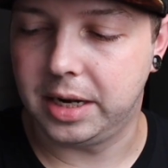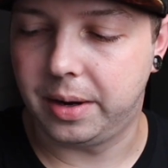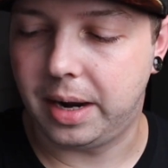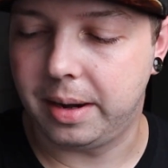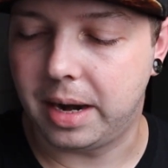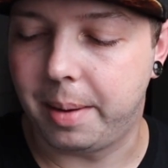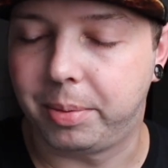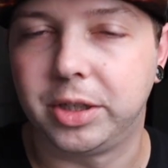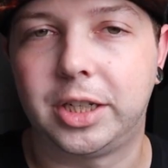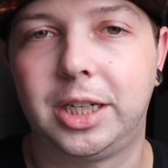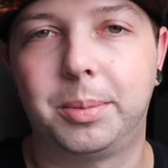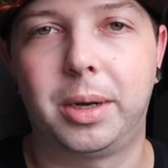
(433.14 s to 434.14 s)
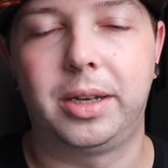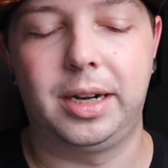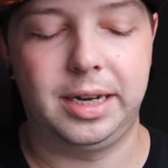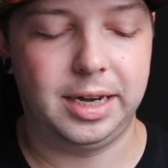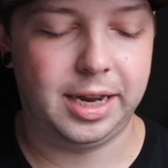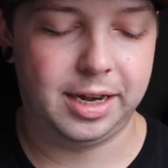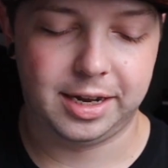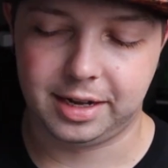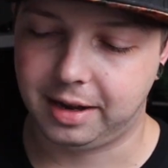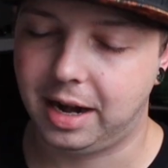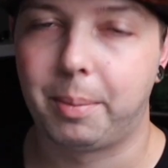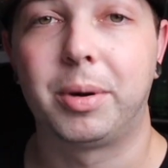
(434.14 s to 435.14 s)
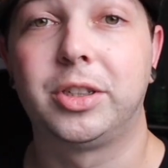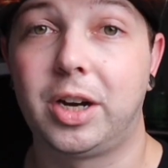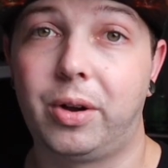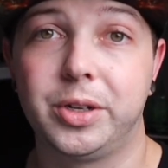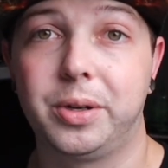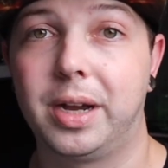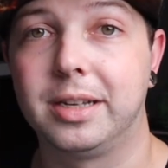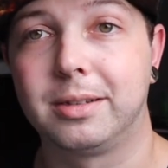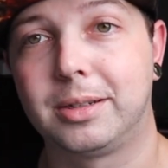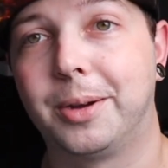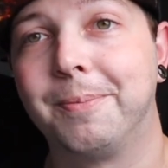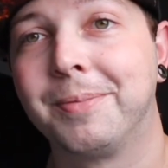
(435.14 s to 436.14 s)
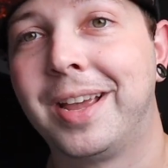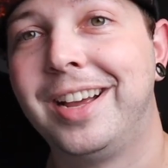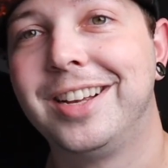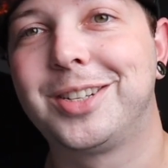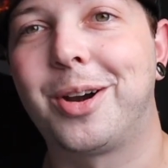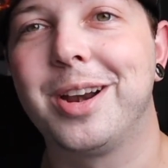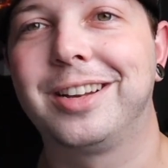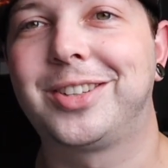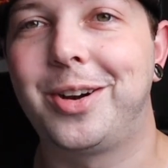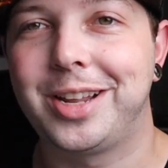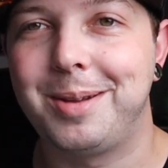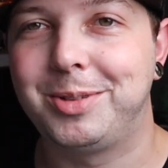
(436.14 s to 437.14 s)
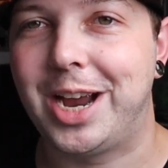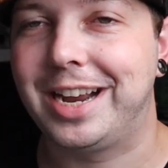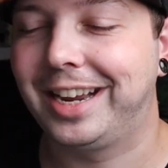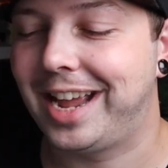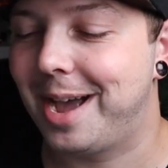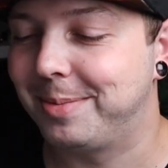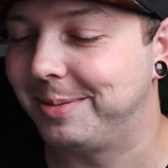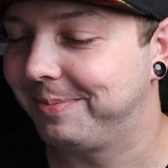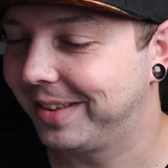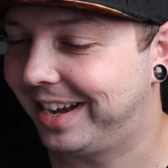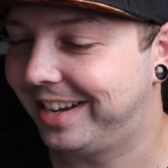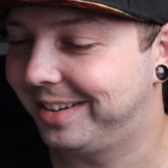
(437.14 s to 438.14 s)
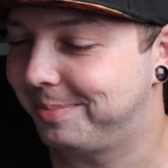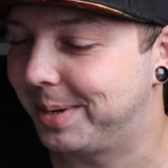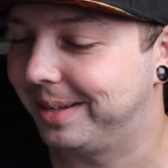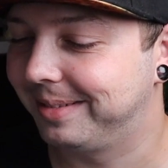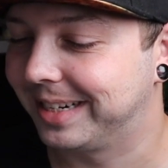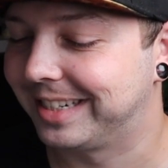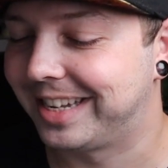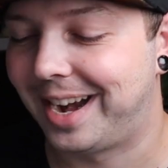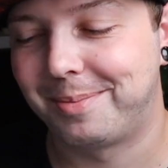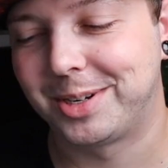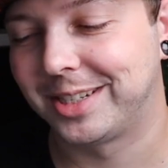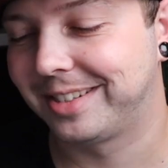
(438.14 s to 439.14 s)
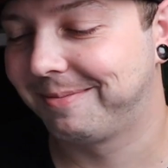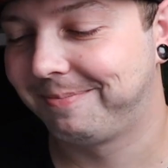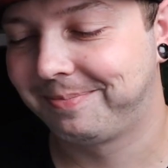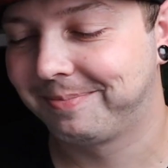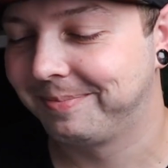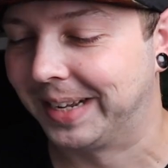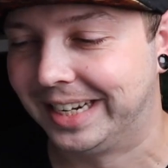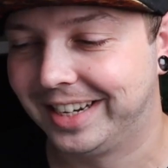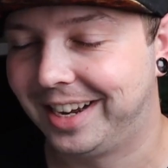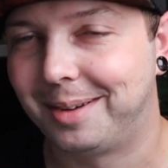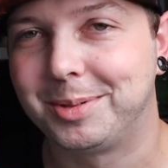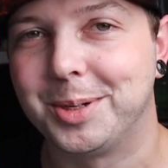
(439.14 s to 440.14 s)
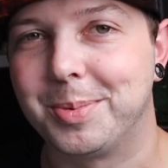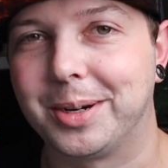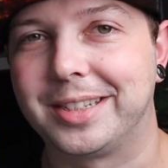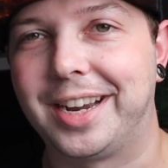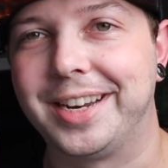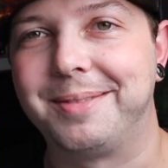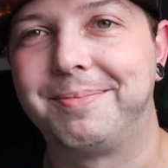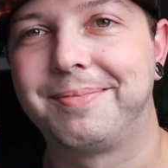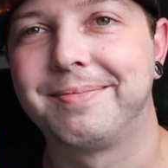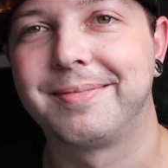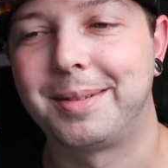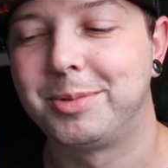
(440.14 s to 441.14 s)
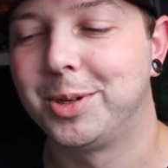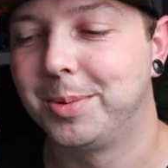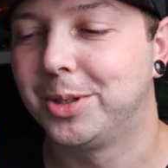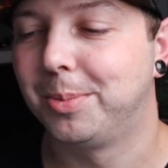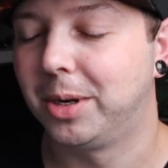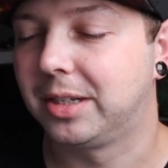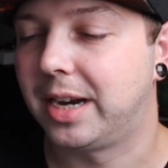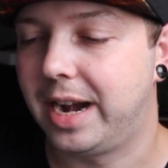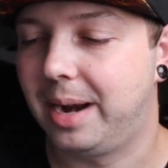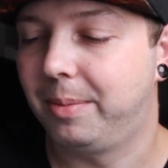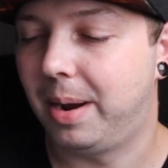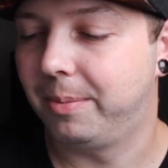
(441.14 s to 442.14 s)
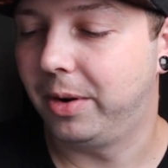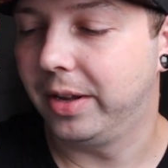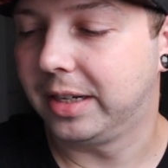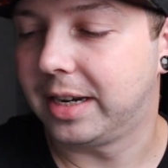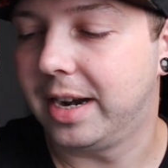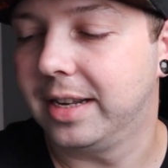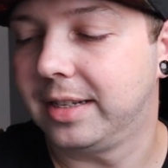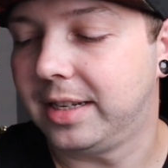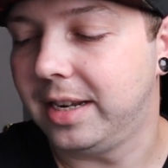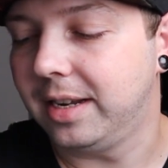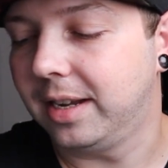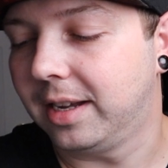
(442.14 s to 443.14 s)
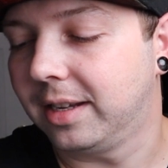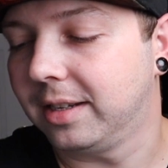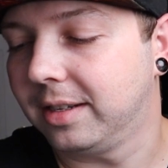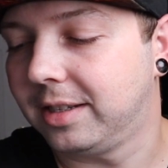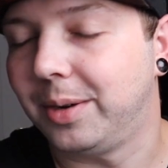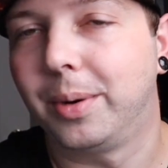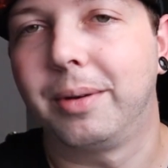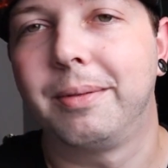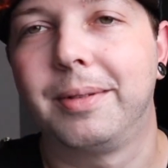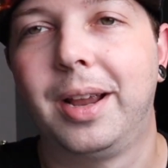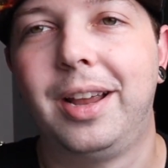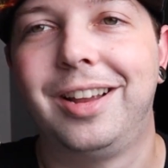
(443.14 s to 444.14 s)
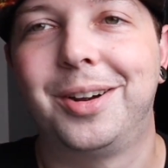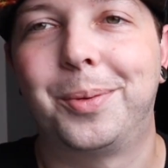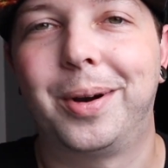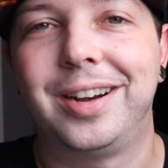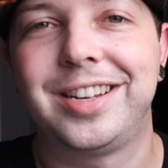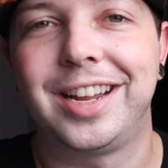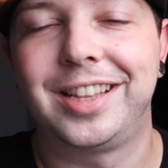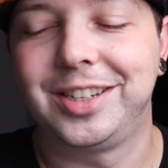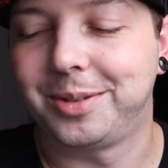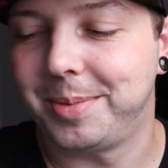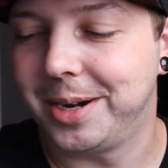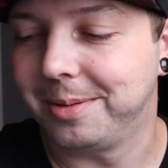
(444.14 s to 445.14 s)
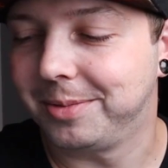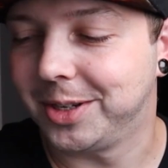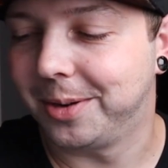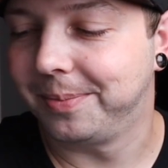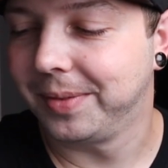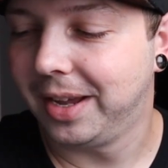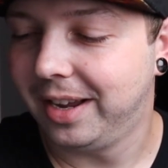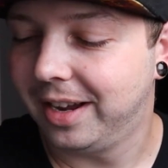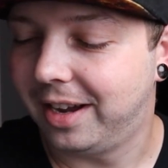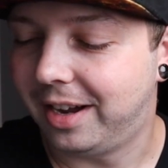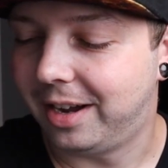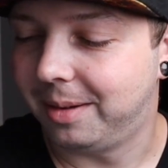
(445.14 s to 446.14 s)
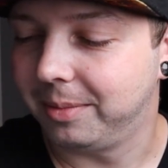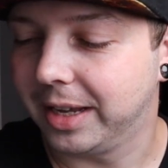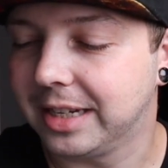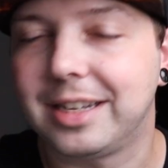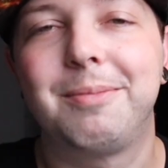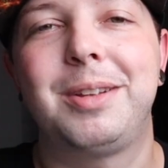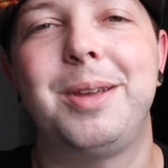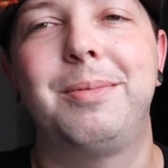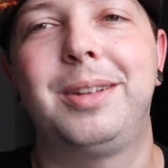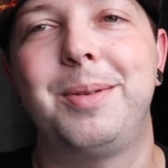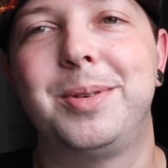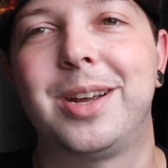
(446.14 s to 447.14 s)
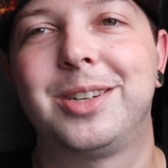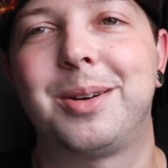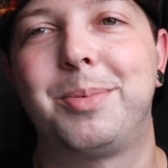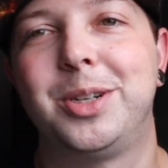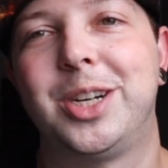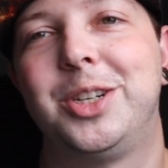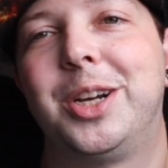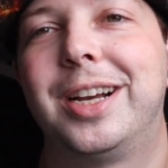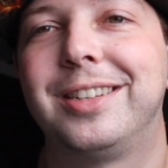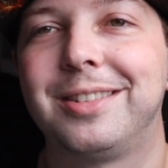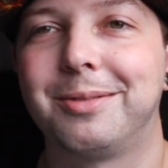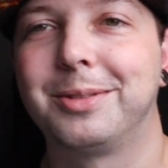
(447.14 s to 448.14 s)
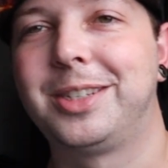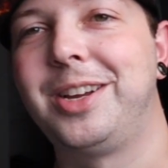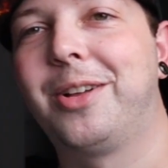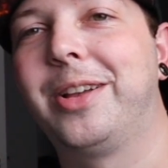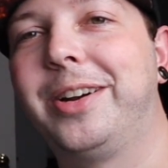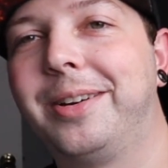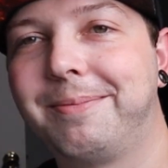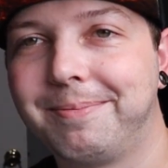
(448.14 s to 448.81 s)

I appreciate you, brother, and I appreciate all you guys. So sorry to keep gabbing, but like I said, I'm super excited. I'm super excited. I'm really excited to see where I take things from here. So like I said, keep in touch. I appreciate you guys. We'll see y'all later.